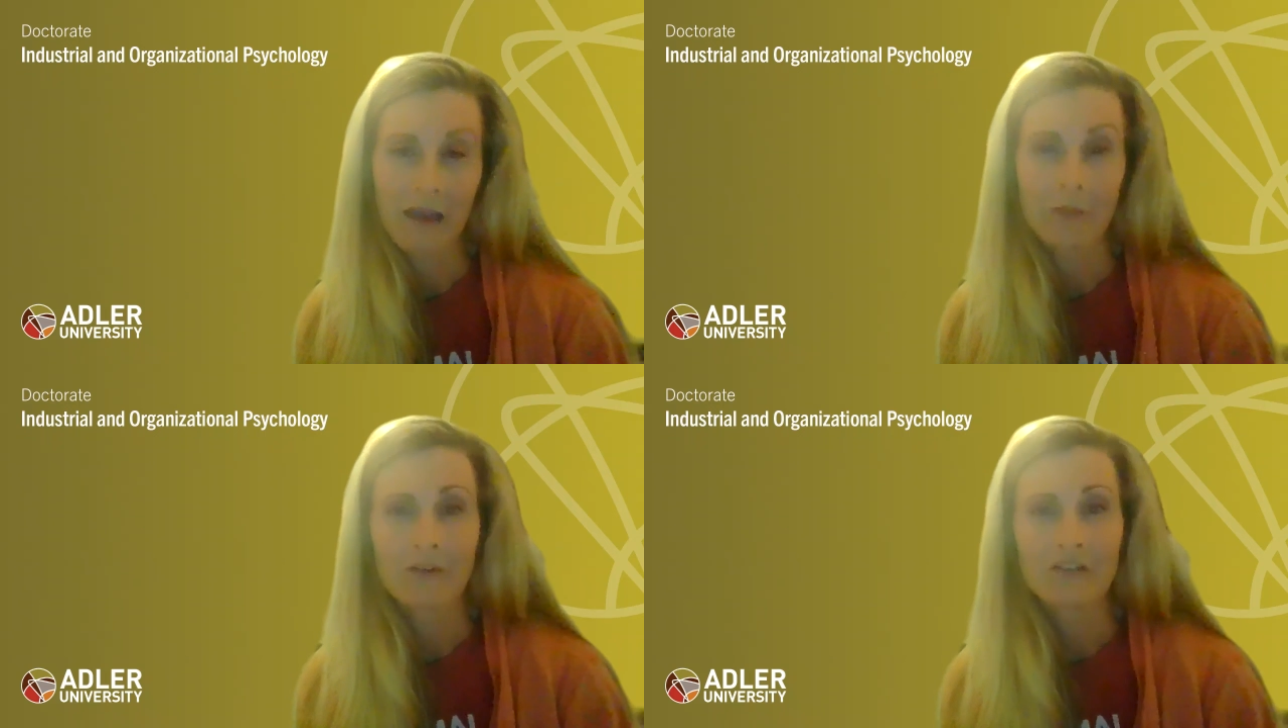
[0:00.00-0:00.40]

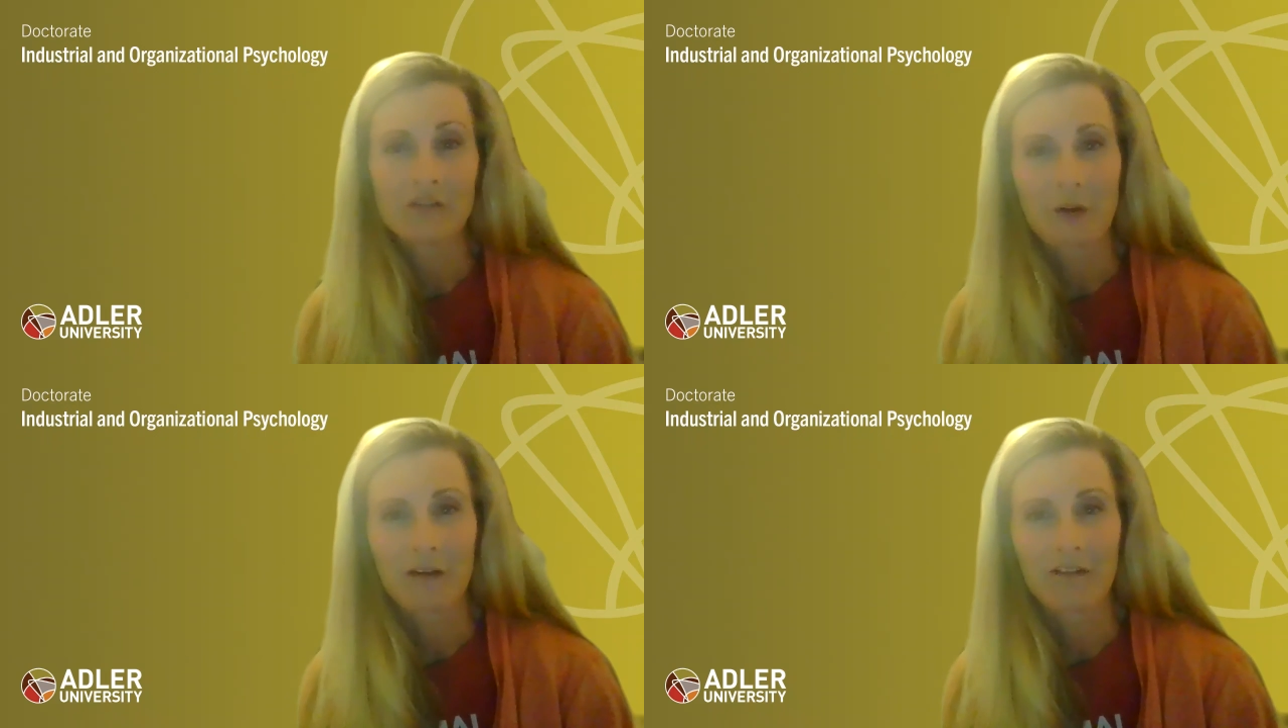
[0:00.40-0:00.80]
I wish
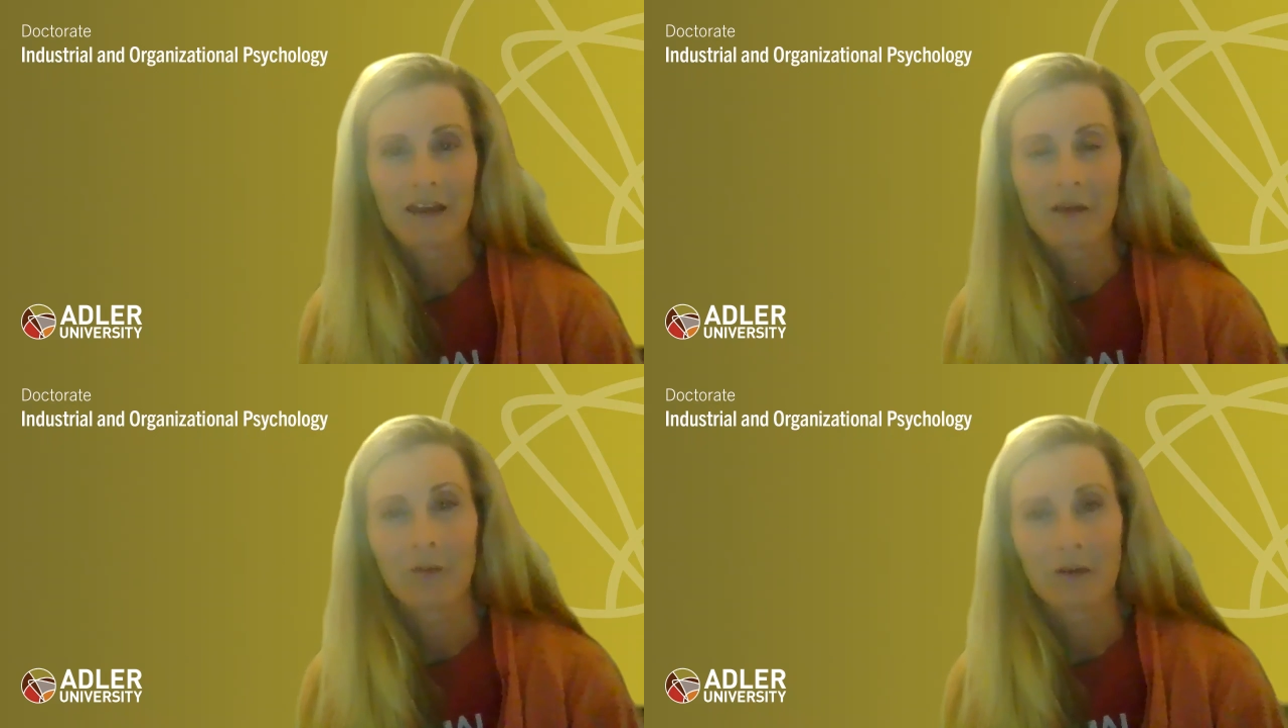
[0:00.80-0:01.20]
you
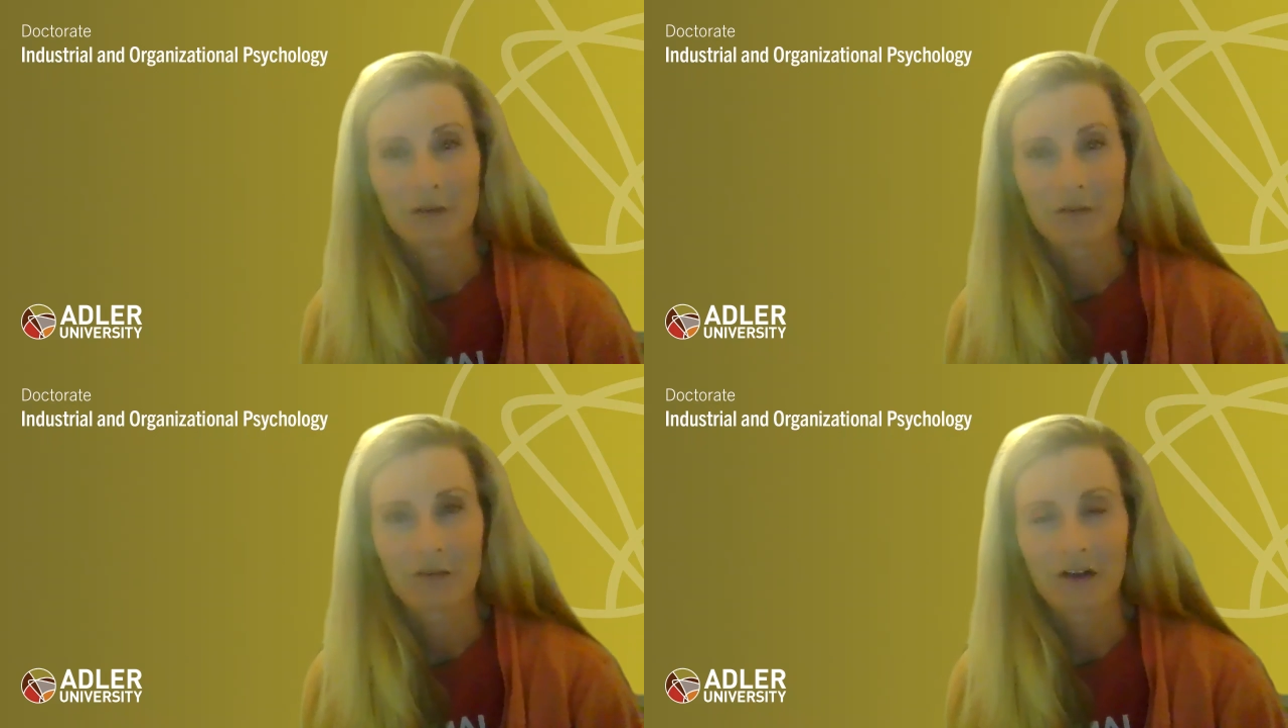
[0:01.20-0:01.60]
all a
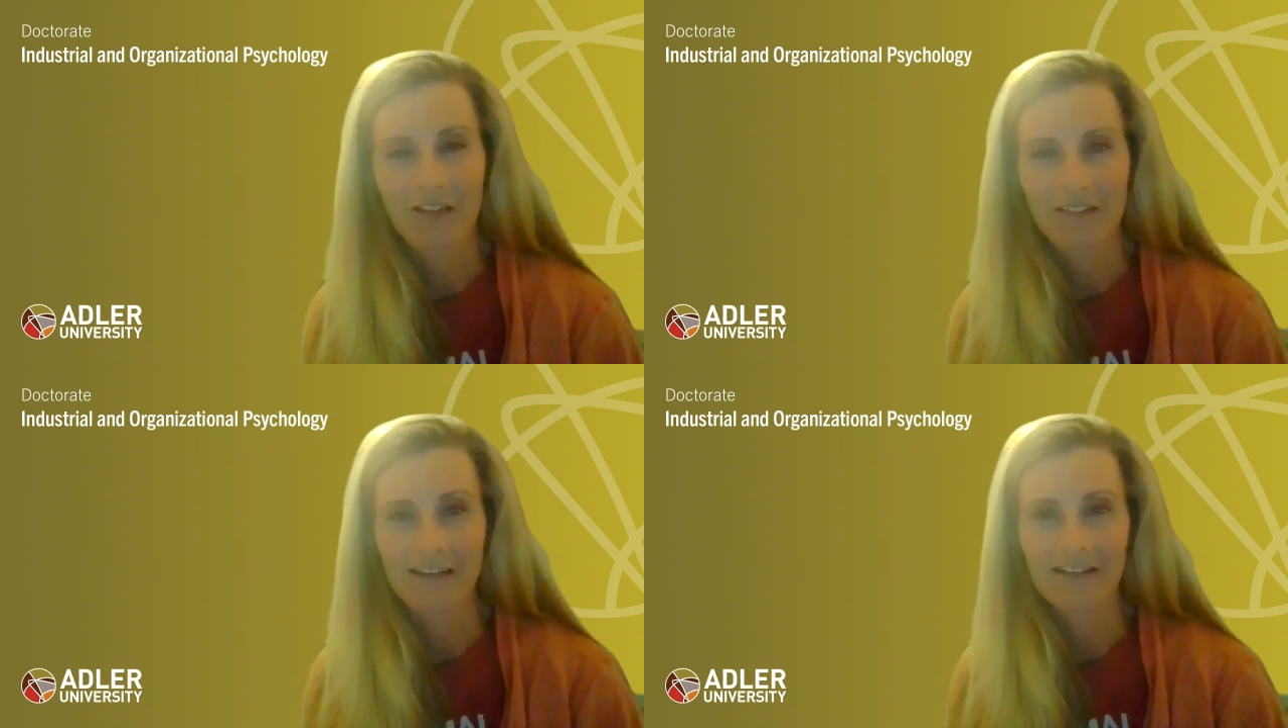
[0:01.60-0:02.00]
wonderful
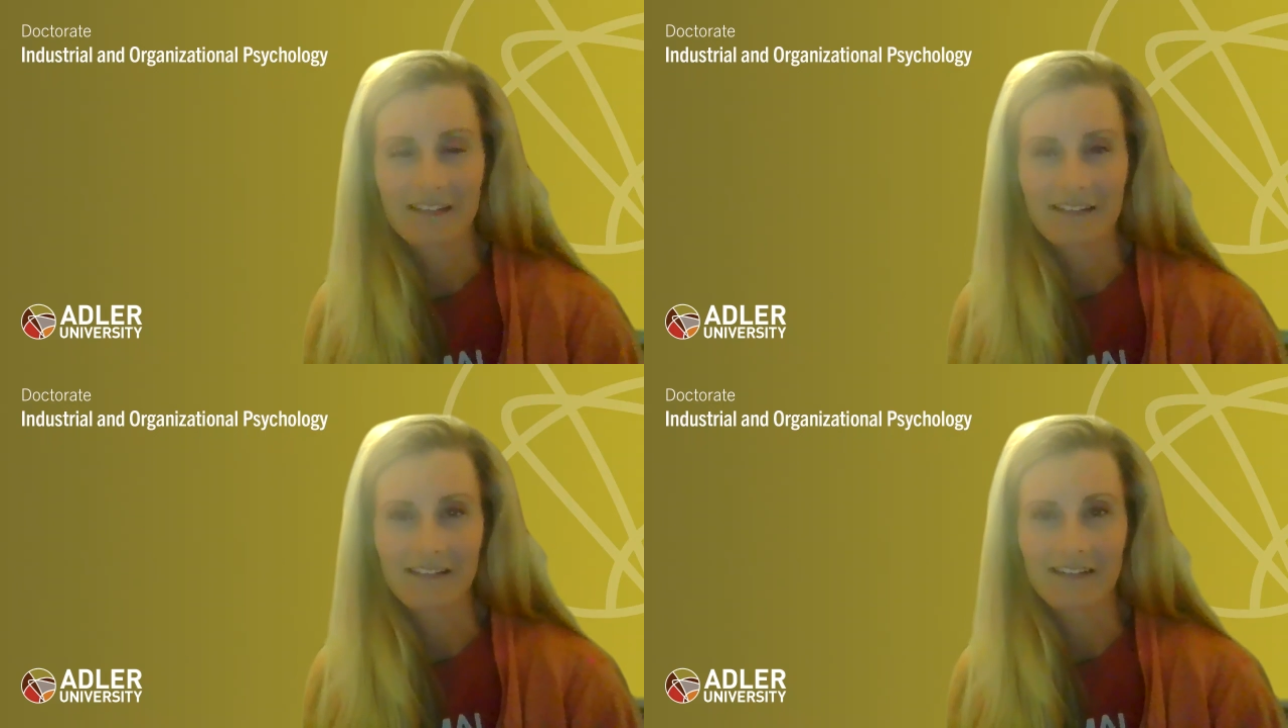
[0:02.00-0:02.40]
holiday
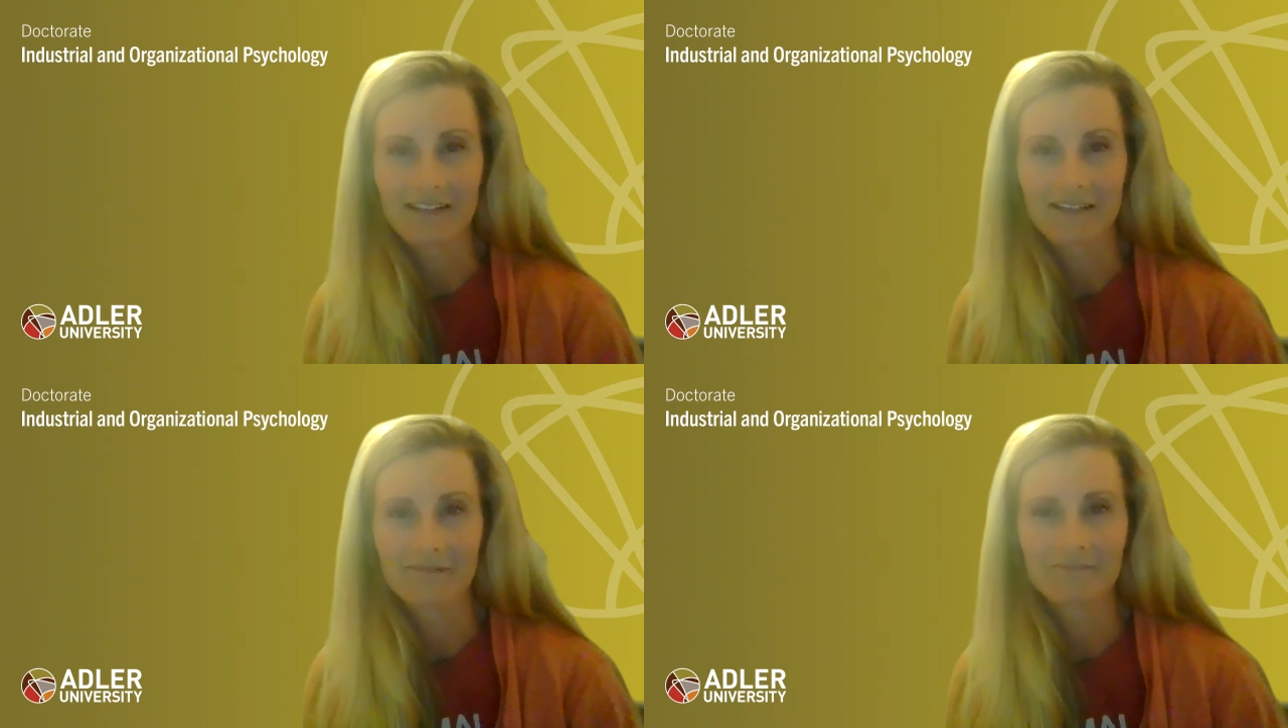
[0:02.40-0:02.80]

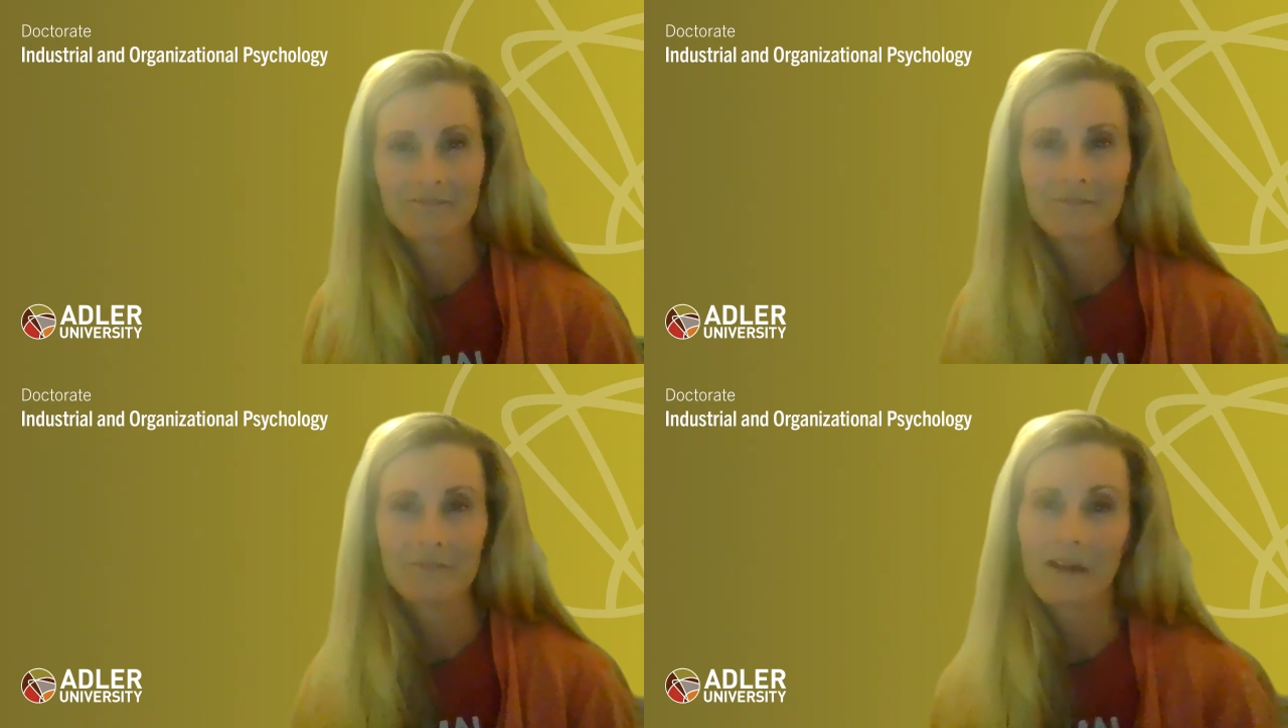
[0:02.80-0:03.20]
season.
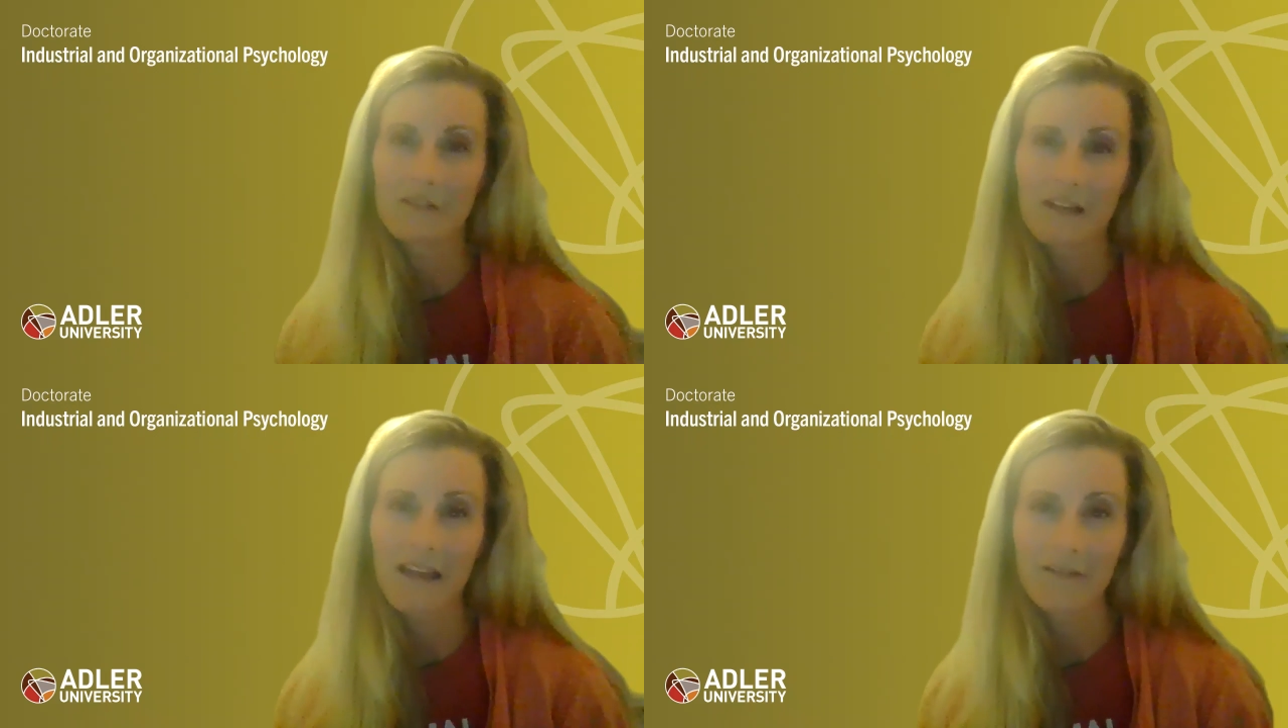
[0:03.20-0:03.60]
Bye
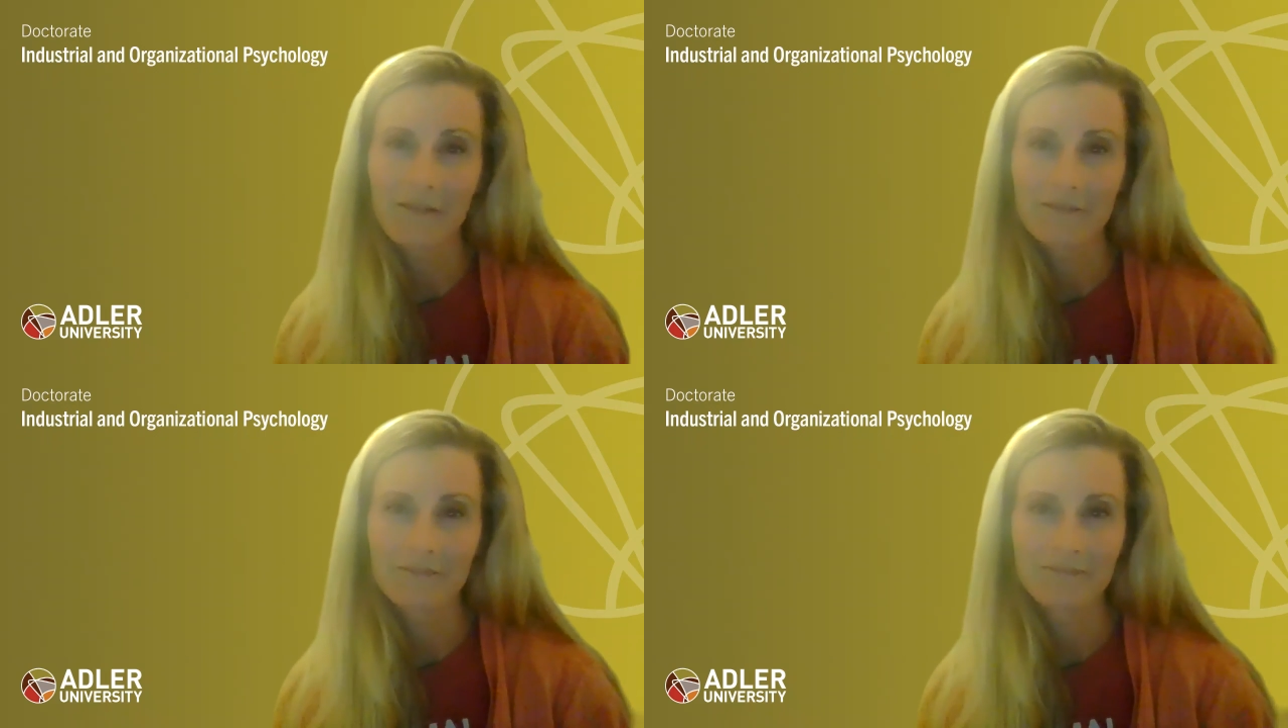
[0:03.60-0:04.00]
for now.